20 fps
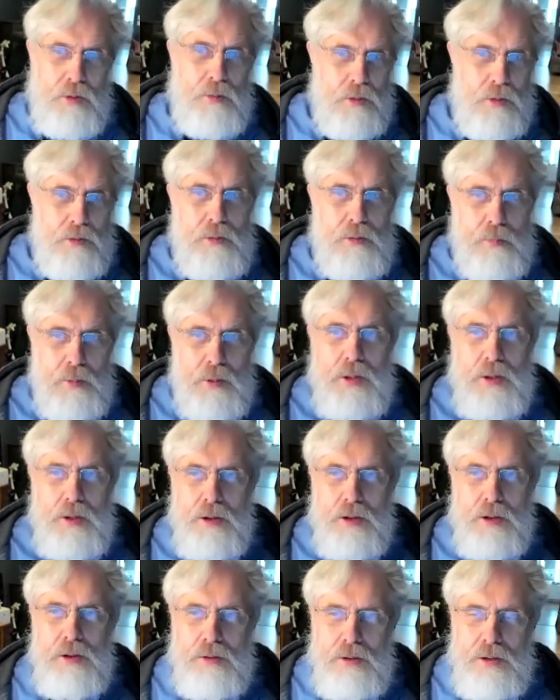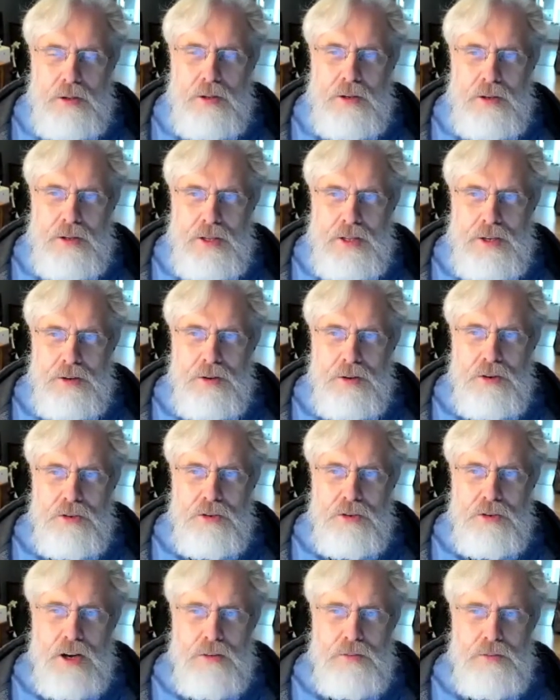which were pretty good in in, in
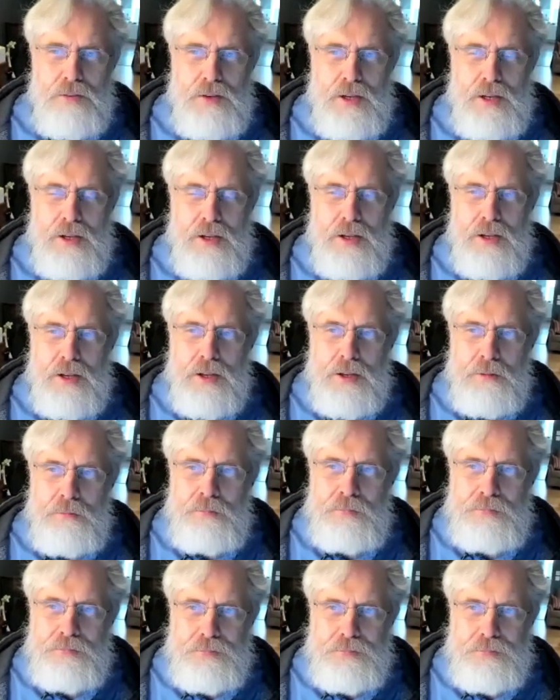crystallography, um,